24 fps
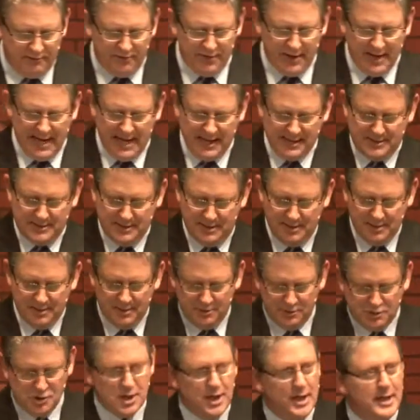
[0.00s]
of that
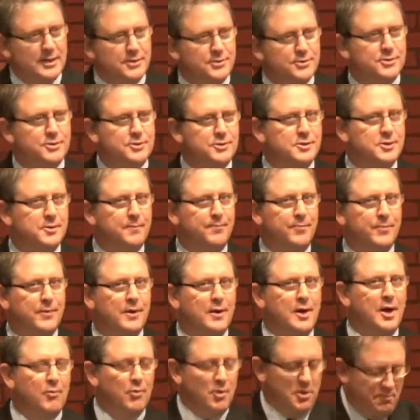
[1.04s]
chase.
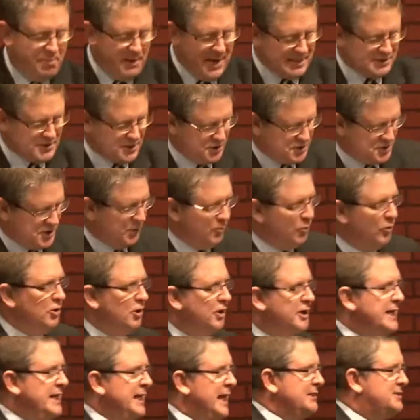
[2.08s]
Well, the passage that
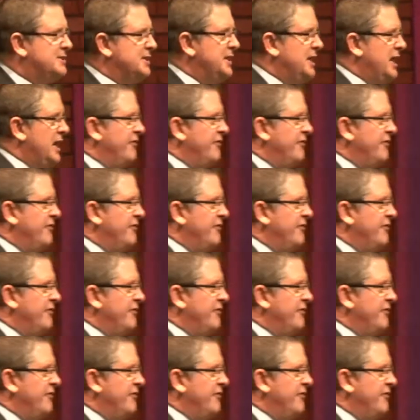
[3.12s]
we're looking at